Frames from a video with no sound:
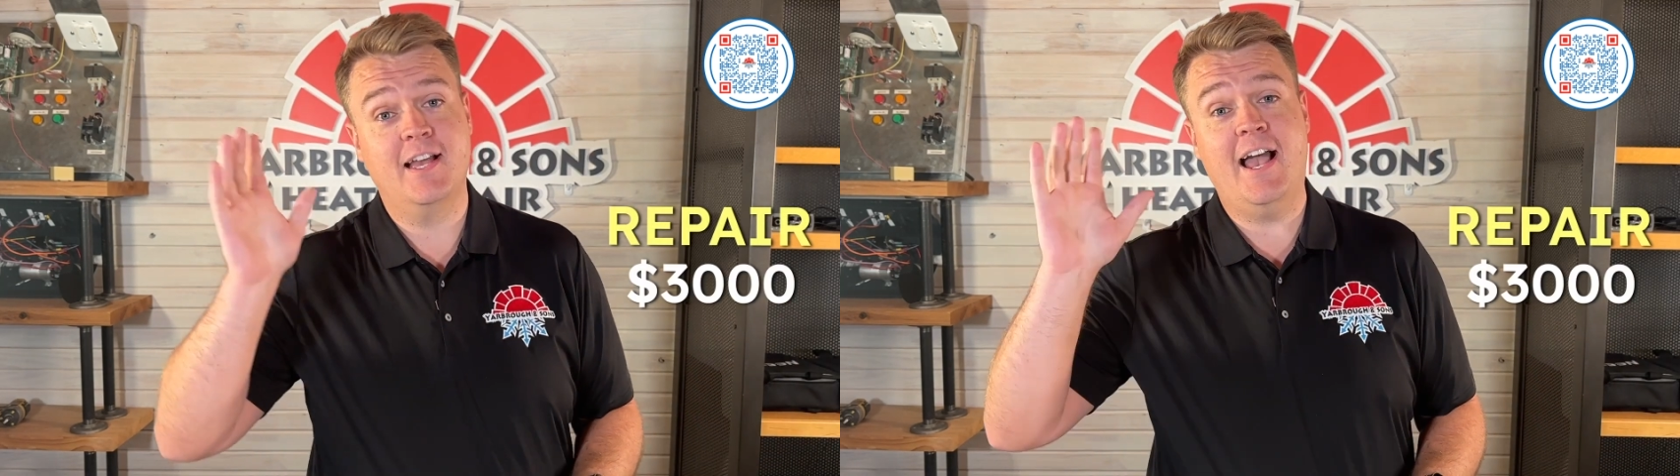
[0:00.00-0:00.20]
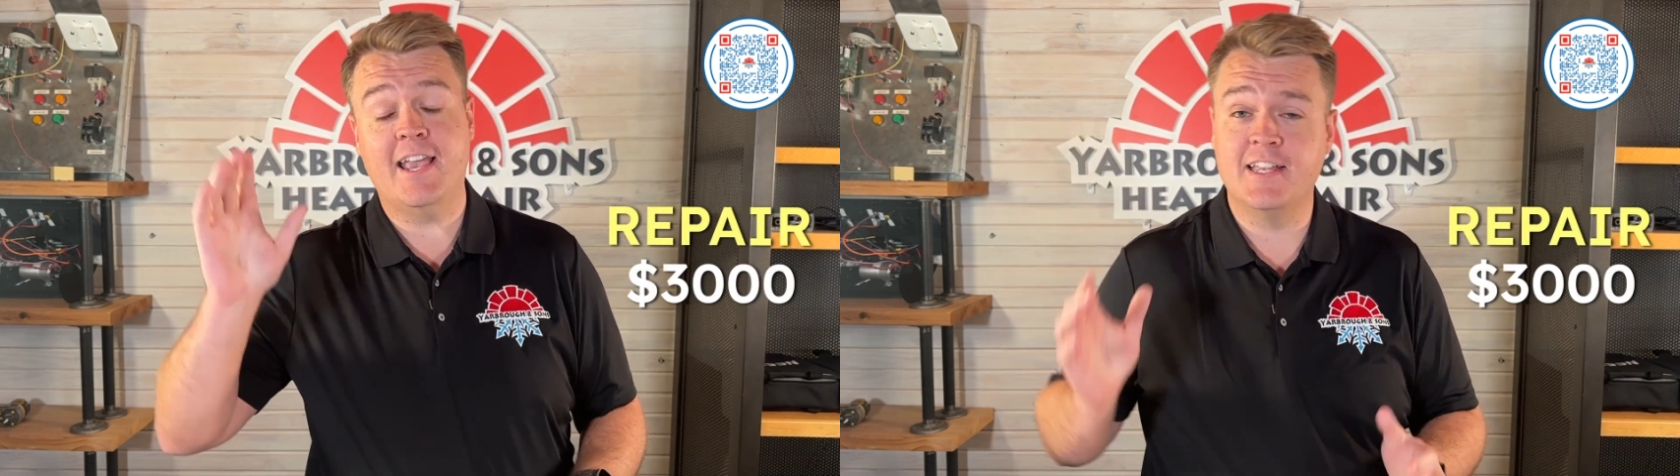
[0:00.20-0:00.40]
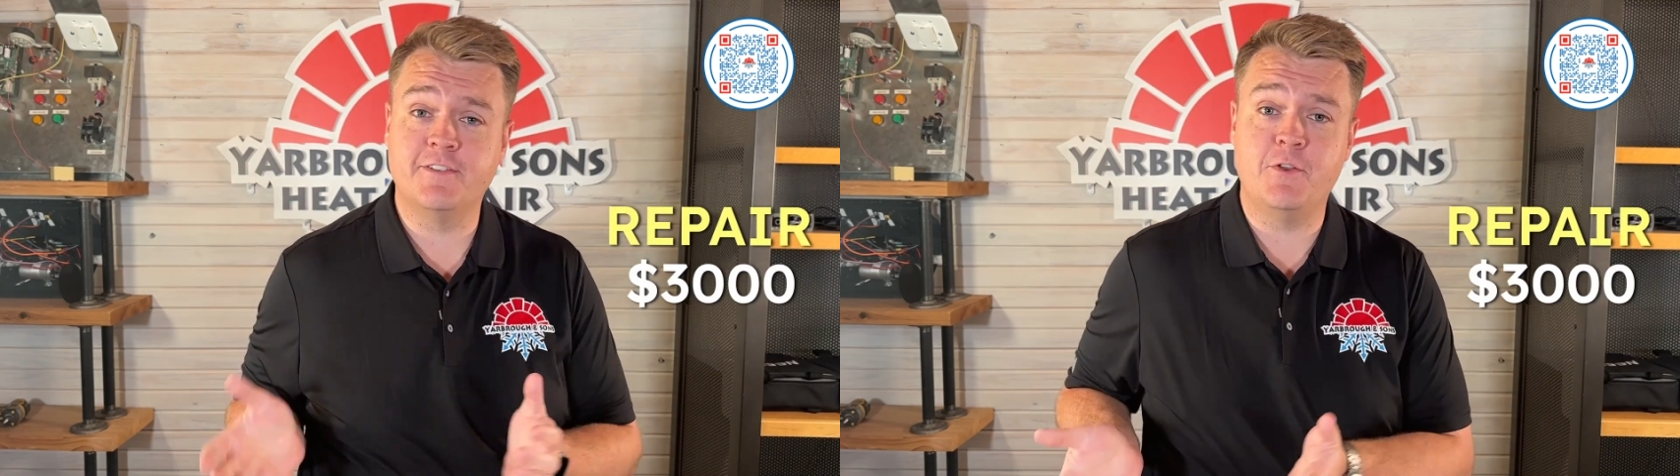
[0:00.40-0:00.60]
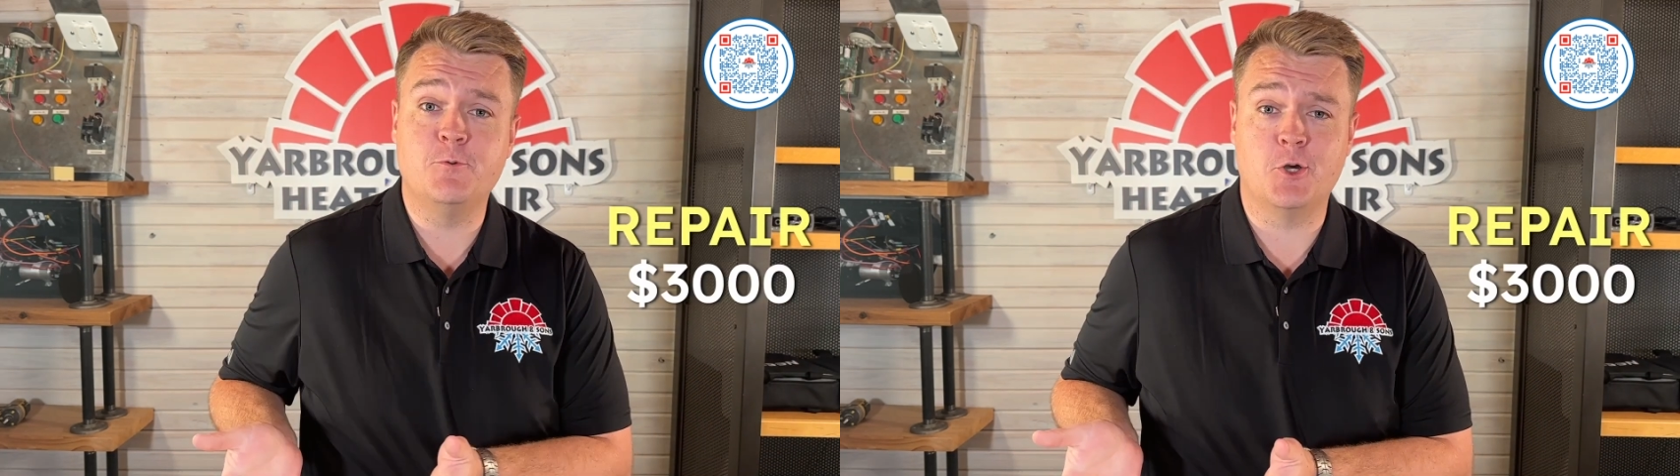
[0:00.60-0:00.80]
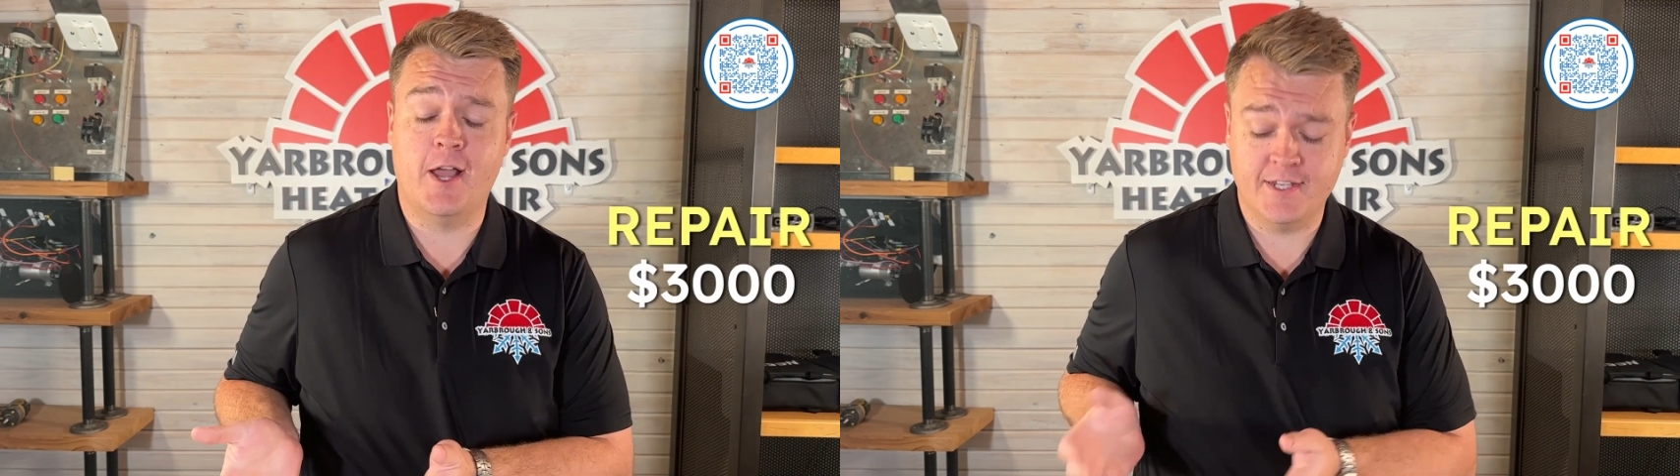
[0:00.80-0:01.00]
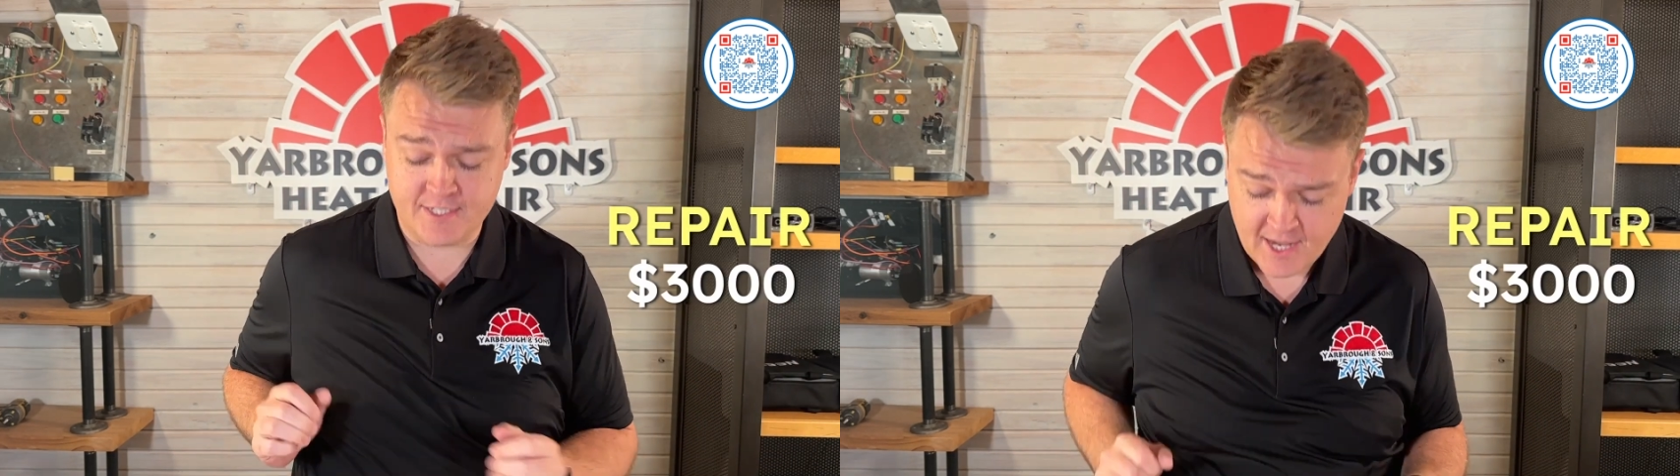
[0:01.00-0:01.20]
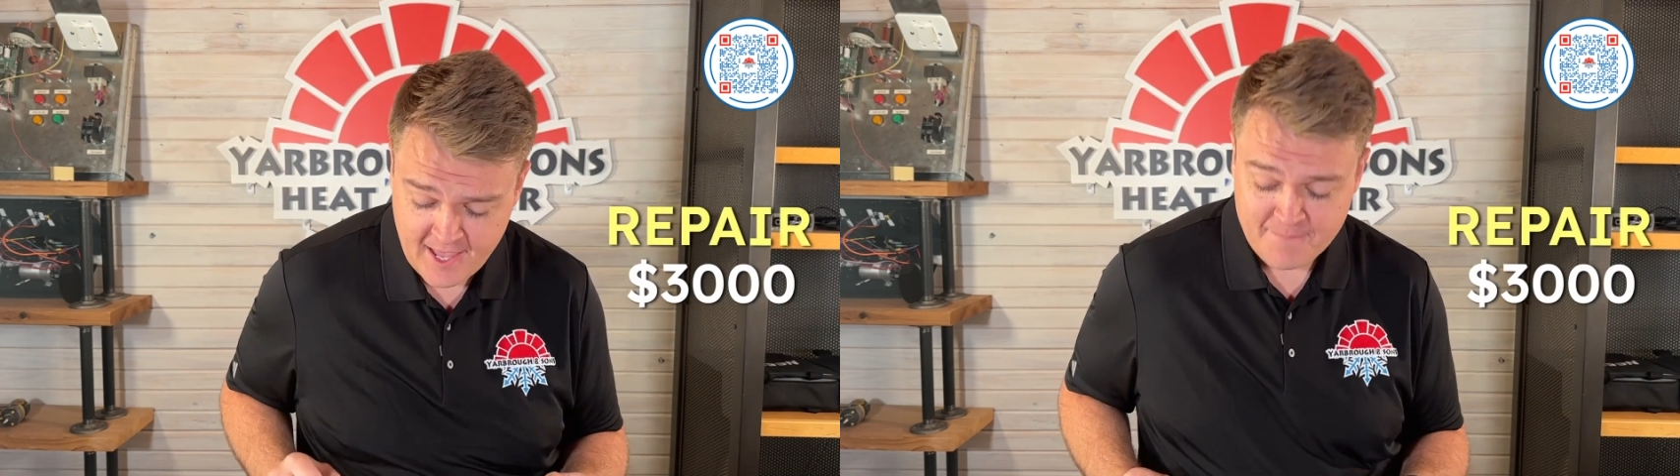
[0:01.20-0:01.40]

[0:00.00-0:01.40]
hi, it's future us.